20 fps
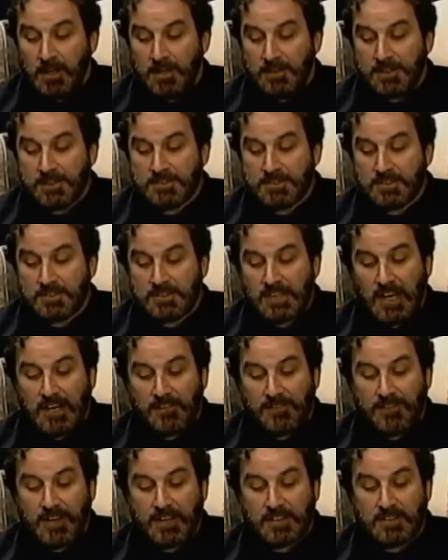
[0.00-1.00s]
This does not
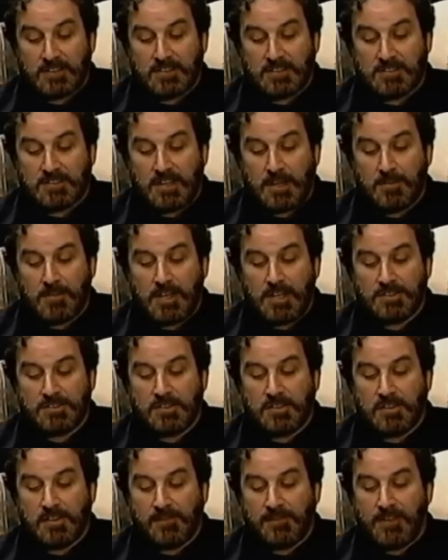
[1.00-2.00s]
affect his
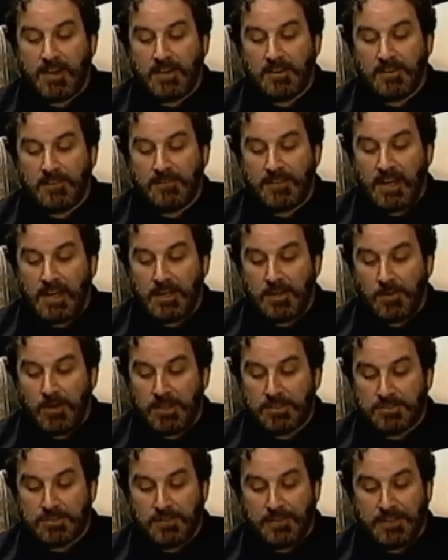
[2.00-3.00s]
examination and the final
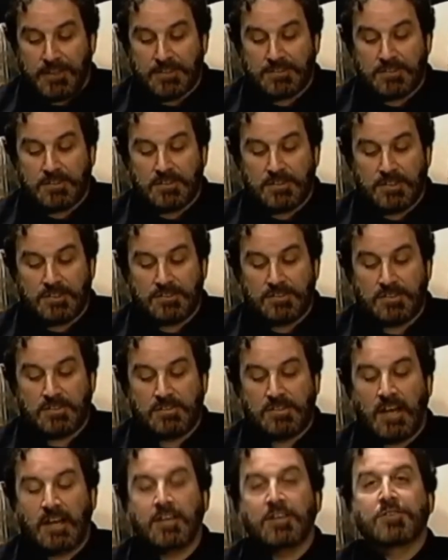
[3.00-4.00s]
evaluation. This condition is
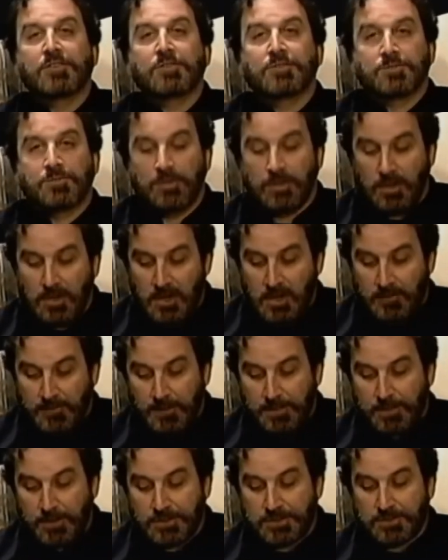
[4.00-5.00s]
not unusual
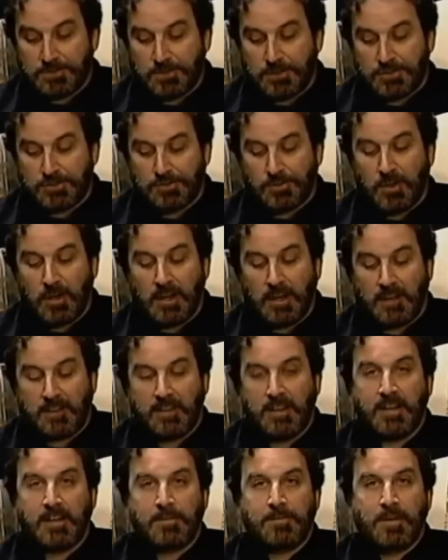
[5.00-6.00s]
for persons with strong
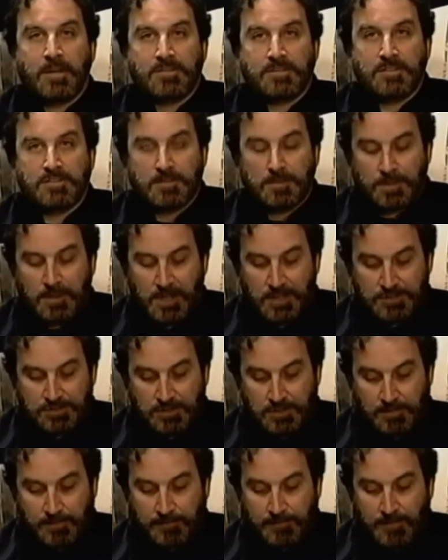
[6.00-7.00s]
athletic
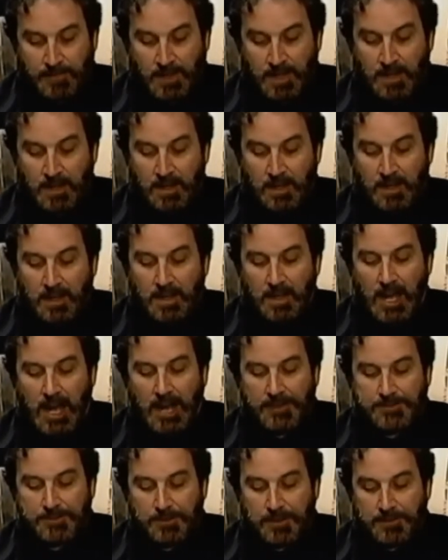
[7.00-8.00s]
participation.
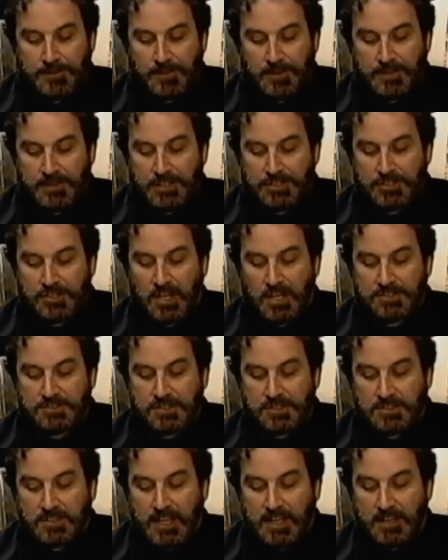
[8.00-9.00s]
After reviewing the charts
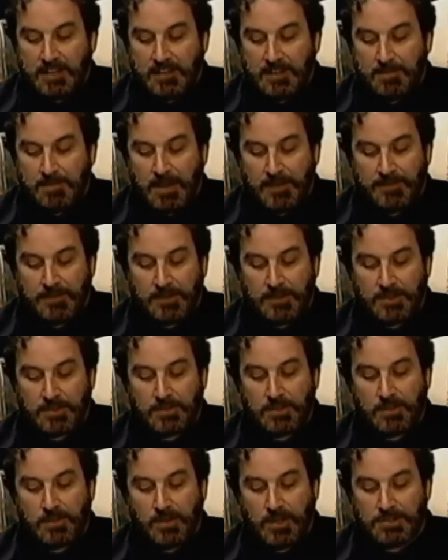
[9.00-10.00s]
containing the above
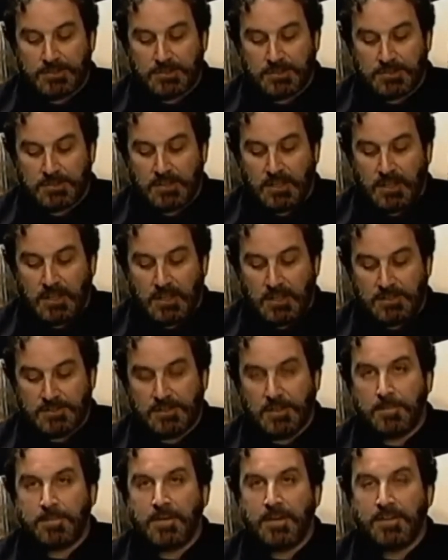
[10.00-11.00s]
critical questions, it is
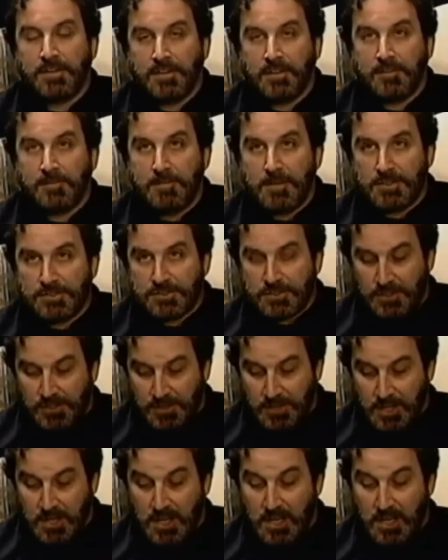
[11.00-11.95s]
the opinion of Mr.